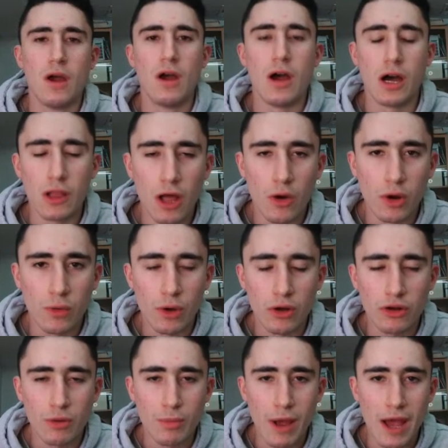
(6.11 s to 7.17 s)
Hello and
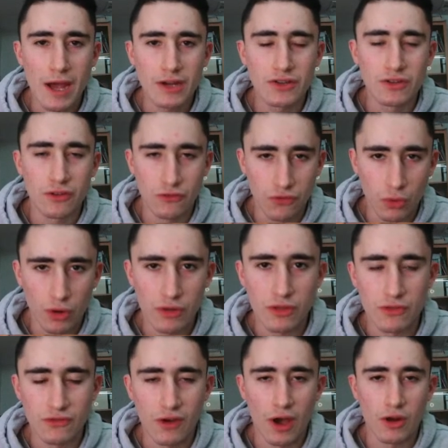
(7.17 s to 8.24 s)
welcome back to the fourth and
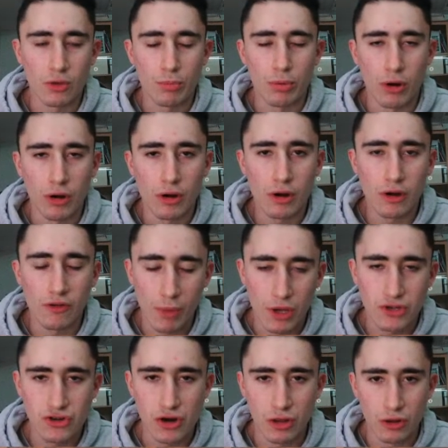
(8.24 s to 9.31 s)
final part of my
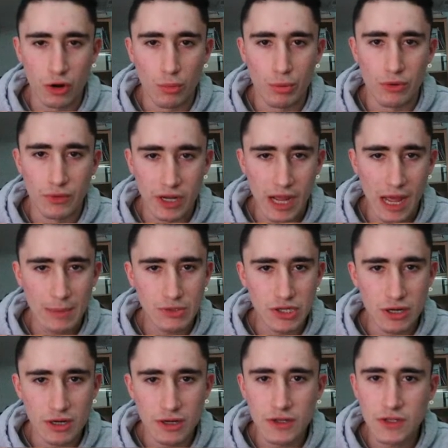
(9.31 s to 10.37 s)
Charlotte Open recap
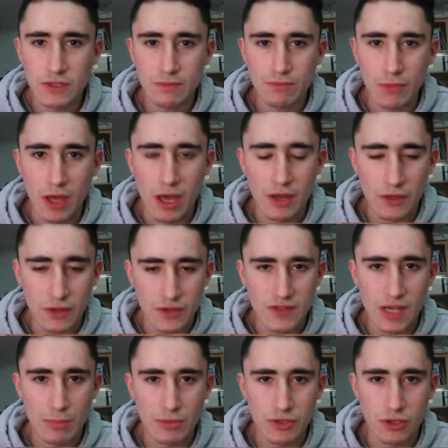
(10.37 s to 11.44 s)
series. And in this
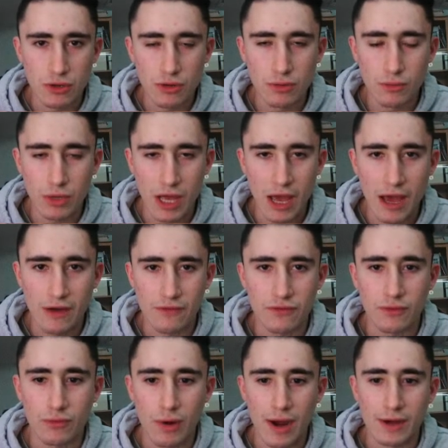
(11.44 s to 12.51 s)
episode, we have
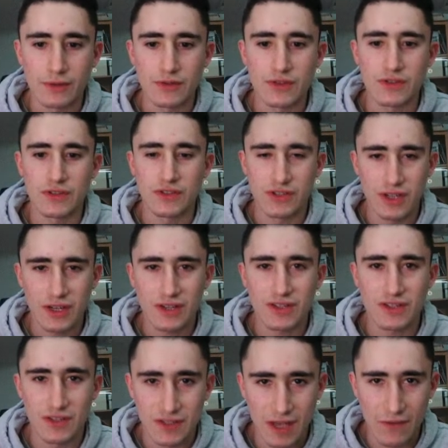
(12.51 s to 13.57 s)
rounds 6 and
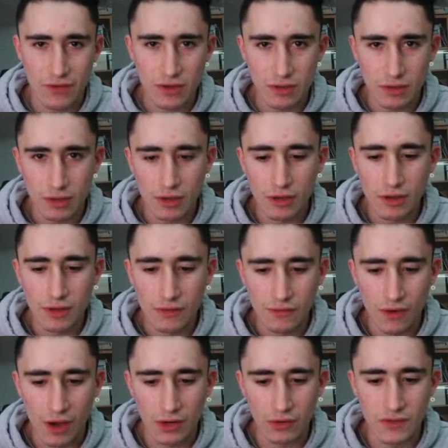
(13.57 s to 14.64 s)
7,
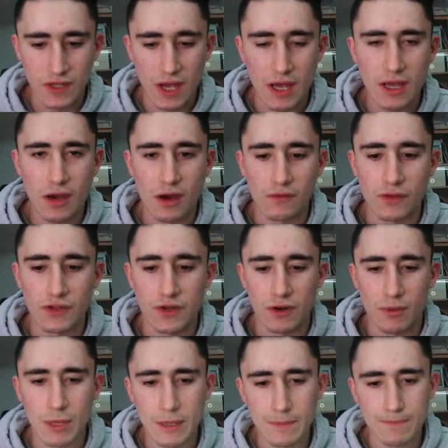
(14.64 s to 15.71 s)
final day of the
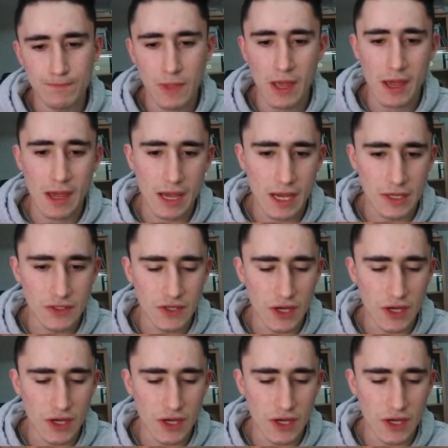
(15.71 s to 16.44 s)
tournament. And